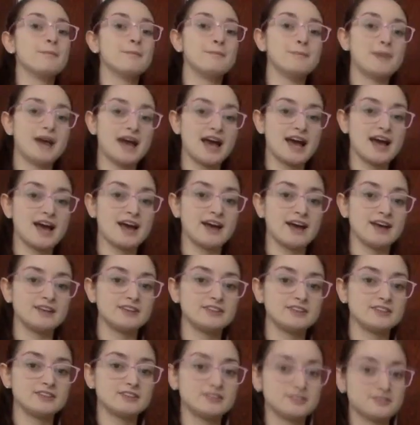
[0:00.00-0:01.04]
mad.
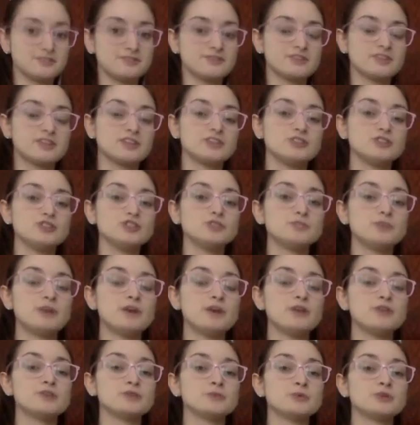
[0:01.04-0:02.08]
Can you spell
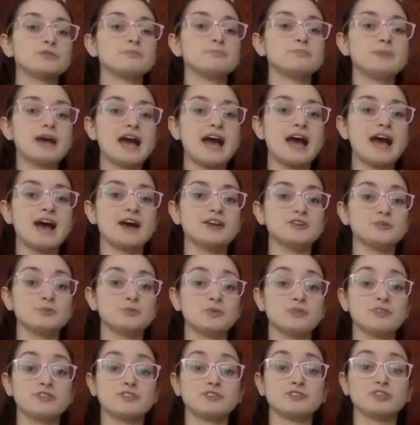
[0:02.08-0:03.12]
the word mad
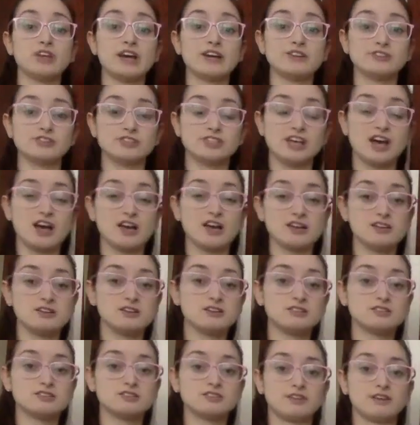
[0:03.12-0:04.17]
with your letter
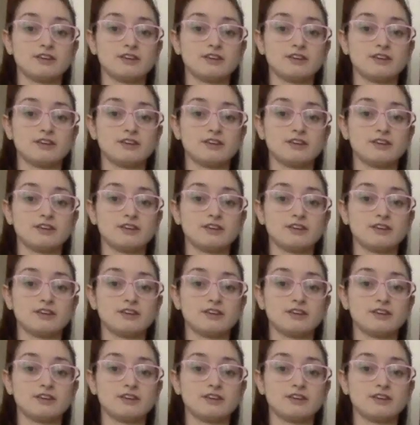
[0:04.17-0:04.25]
tiles?